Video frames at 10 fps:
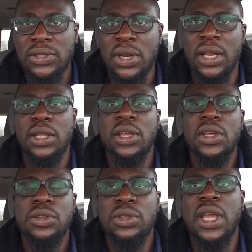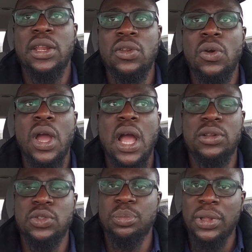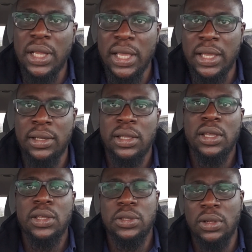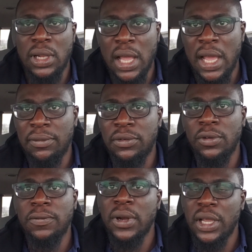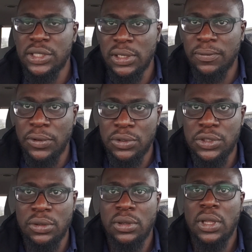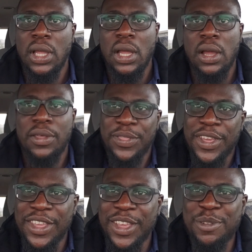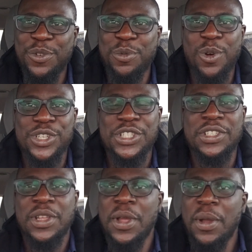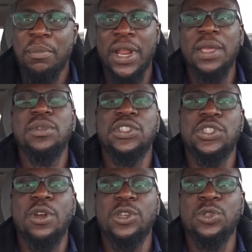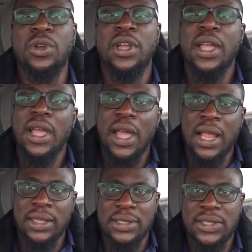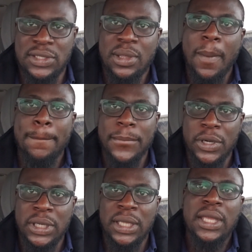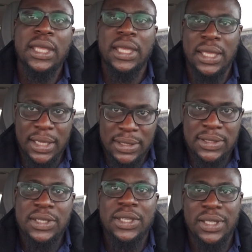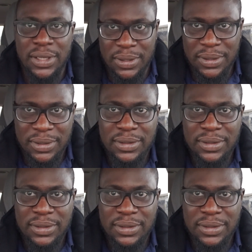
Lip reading: so that you can know how to plan your life, your financial future. Thank you again for watching. My name is Joshua, and this is Money is Good.